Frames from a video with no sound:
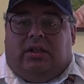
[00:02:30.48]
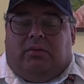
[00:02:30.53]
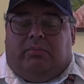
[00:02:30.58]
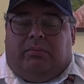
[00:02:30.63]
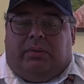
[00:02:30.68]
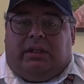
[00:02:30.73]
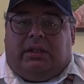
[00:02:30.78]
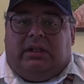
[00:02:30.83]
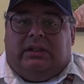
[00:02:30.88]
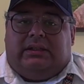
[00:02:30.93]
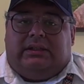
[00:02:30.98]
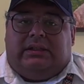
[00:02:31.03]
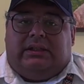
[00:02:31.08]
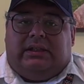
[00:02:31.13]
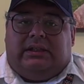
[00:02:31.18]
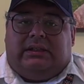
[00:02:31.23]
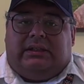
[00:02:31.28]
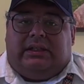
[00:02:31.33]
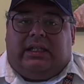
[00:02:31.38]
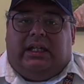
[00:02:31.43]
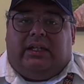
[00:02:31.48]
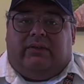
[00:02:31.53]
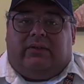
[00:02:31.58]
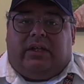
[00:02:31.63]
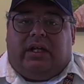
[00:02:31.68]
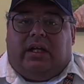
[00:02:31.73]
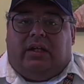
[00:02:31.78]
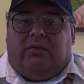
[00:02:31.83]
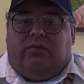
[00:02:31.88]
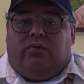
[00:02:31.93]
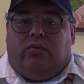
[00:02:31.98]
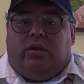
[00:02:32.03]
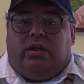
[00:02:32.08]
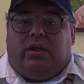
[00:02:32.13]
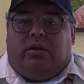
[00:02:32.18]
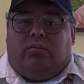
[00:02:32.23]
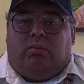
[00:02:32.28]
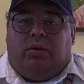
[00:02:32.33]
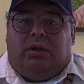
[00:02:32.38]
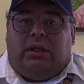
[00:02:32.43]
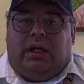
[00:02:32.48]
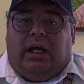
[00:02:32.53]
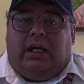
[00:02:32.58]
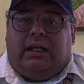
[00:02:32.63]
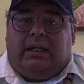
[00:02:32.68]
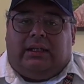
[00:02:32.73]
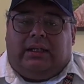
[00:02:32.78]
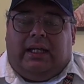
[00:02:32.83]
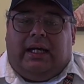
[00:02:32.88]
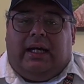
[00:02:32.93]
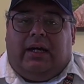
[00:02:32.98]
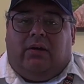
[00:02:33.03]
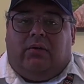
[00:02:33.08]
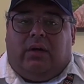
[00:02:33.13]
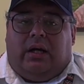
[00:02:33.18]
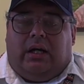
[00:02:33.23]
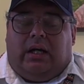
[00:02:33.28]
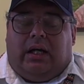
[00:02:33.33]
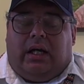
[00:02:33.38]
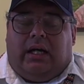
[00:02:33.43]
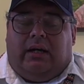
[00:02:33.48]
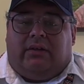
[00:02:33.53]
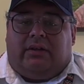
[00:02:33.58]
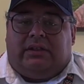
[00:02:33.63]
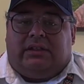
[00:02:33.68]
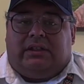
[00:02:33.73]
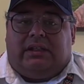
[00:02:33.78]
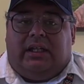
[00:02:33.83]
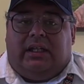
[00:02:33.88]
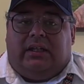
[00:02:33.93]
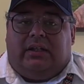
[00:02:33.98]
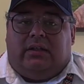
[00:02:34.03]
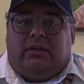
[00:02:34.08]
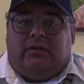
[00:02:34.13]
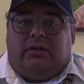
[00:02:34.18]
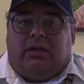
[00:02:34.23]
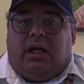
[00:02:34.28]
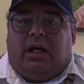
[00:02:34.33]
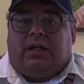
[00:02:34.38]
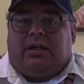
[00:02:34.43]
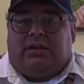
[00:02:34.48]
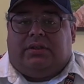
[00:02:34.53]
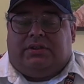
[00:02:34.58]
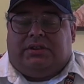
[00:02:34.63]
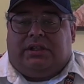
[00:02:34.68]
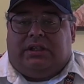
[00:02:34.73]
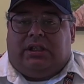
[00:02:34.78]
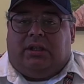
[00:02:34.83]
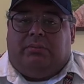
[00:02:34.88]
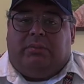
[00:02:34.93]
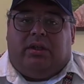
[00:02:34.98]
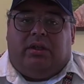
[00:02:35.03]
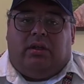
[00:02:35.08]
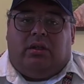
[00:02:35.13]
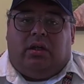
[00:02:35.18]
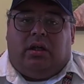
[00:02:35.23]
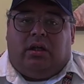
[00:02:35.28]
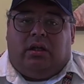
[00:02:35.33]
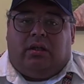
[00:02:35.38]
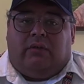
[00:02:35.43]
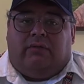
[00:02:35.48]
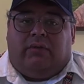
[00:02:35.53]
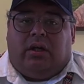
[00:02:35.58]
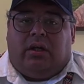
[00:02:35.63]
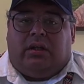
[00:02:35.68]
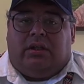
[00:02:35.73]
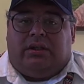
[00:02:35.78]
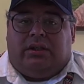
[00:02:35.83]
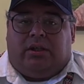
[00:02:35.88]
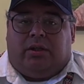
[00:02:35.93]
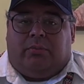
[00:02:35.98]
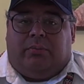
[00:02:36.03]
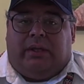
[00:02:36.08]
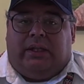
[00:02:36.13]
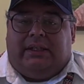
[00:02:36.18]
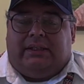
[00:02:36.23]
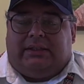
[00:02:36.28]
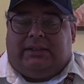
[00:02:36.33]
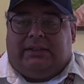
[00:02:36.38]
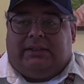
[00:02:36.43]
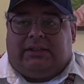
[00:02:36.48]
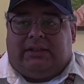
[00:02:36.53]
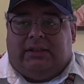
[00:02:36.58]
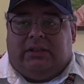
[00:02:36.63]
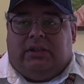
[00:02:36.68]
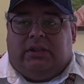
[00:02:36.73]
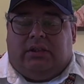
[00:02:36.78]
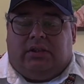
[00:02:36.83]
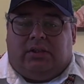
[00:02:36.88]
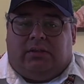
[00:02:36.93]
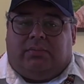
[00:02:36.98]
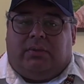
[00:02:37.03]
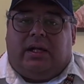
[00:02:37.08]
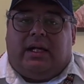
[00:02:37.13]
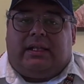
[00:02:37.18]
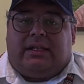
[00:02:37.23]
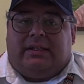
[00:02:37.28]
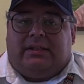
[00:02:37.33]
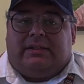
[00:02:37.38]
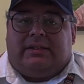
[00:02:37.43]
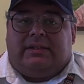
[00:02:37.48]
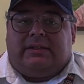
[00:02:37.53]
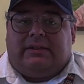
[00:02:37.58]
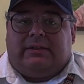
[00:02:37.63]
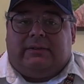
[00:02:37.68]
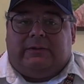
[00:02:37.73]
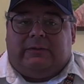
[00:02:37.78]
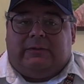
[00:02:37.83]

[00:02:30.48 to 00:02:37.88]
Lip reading: because the state of California would not allow out-of-state doctors to come in on a volunteer basis to practice.